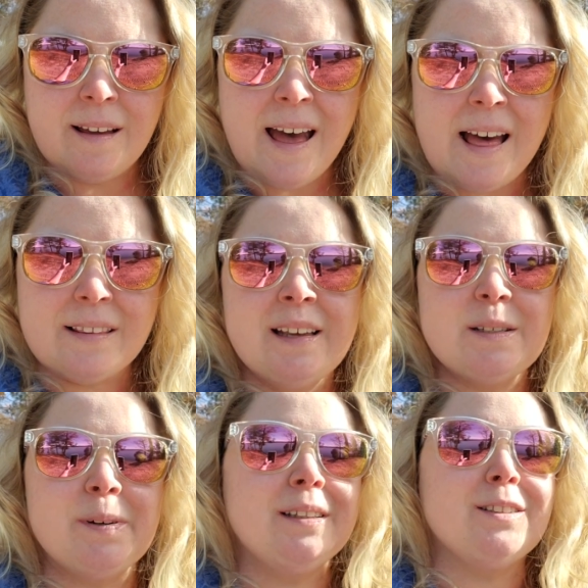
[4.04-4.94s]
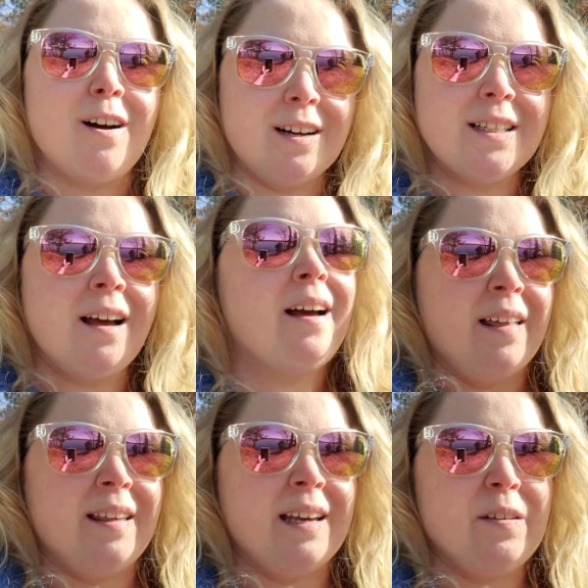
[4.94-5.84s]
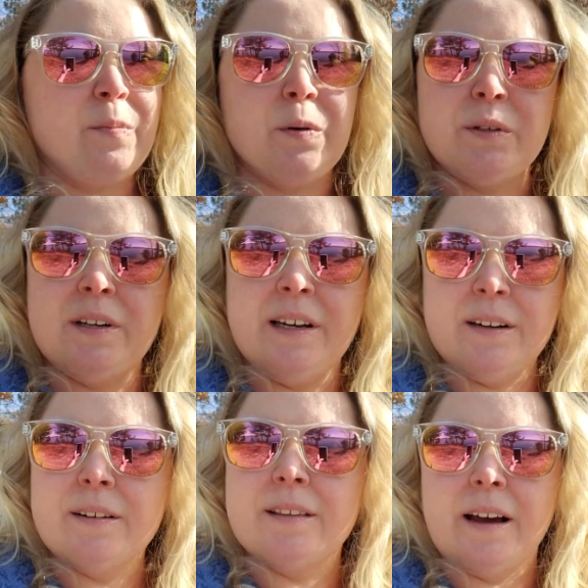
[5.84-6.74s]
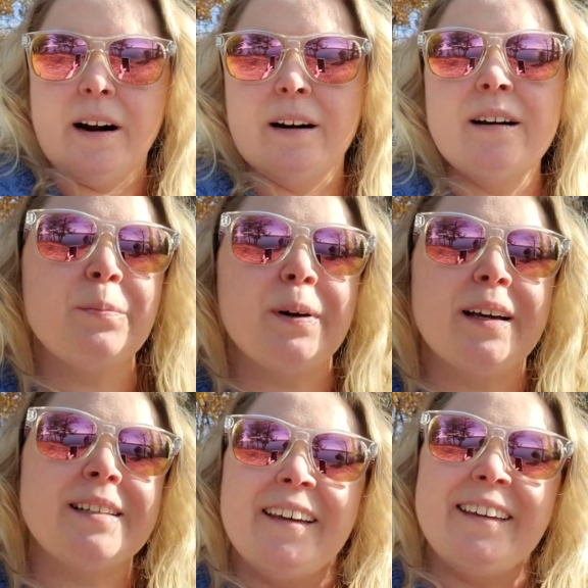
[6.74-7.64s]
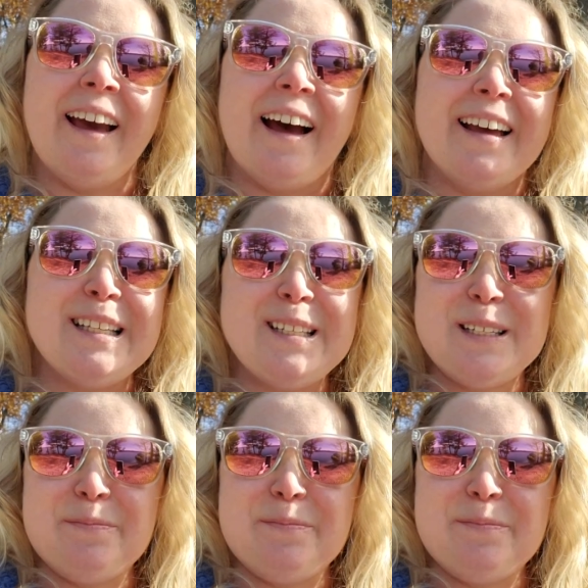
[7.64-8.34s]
Hello. It's been a long time. I think I've posted here and there, but yeah, it's just